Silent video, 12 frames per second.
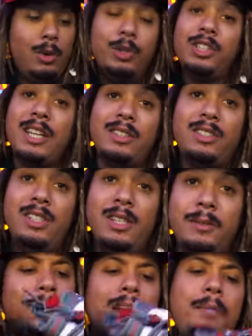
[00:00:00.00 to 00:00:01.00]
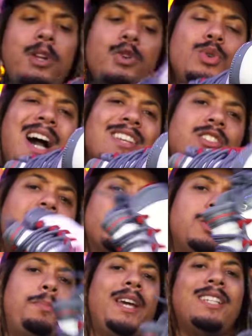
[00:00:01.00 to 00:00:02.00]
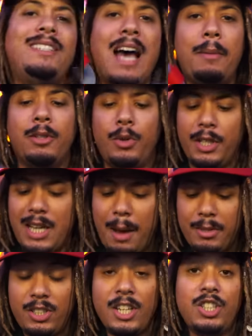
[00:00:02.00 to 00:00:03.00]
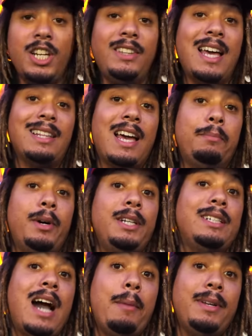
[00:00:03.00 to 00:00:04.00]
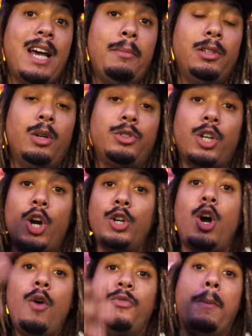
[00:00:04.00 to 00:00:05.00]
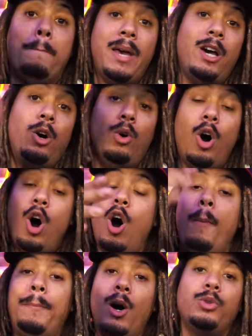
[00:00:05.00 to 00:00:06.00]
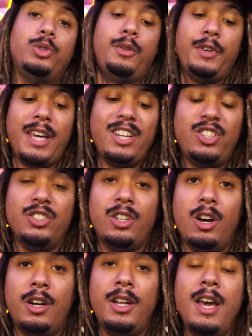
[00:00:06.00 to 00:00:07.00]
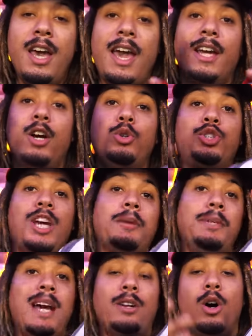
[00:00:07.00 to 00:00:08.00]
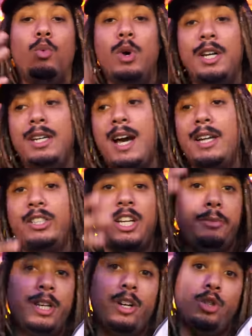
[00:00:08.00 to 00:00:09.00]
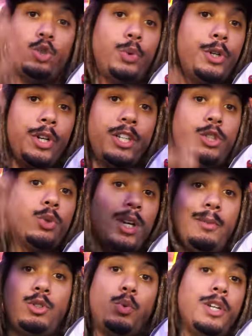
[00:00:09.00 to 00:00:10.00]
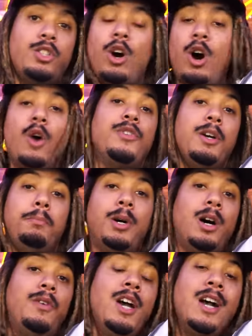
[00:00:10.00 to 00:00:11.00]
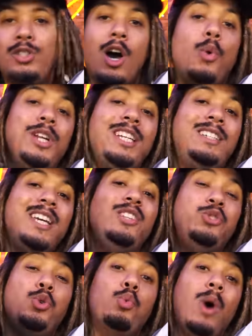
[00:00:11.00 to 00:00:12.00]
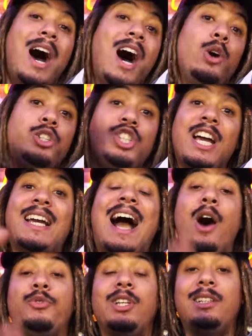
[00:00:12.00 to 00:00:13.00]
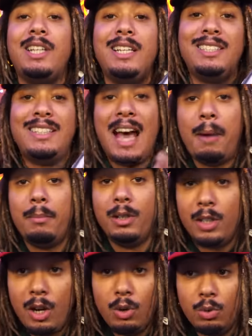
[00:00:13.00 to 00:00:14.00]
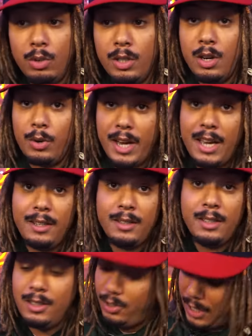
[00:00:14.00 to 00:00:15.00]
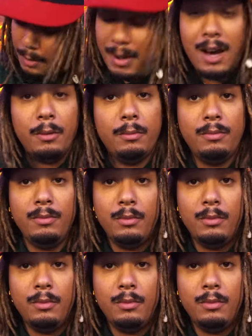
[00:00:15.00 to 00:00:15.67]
we'll just have to see. But let me know you guys' thoughts and opinions down below in the comment section. Hit that like button, comment down below, turn on the bell, all post notifications on, and go check me out on whatnot. Check me out on Twitter, Instagram, Twitch, all the above. Tony D2Wild. Check out the links down below, okay? Check them out,